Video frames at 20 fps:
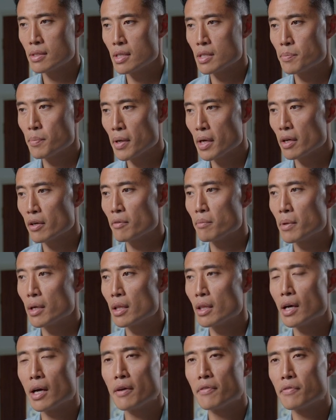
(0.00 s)
this part of my
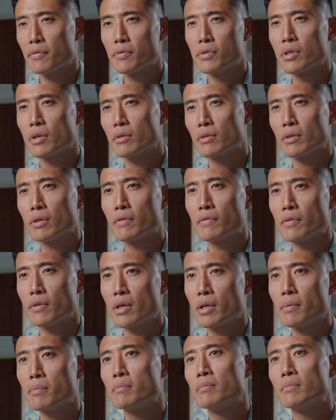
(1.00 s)
life is not
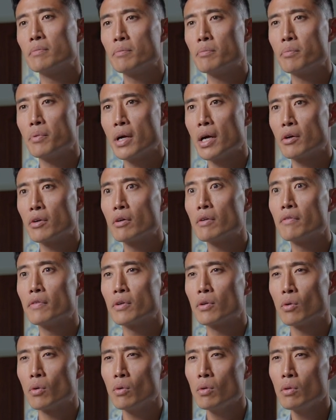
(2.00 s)
very proud of
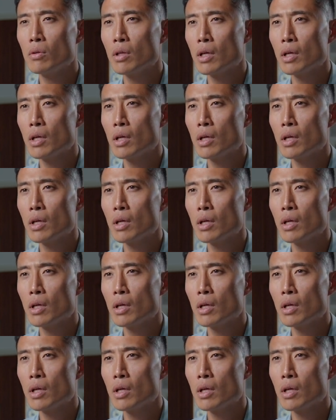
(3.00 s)
at all.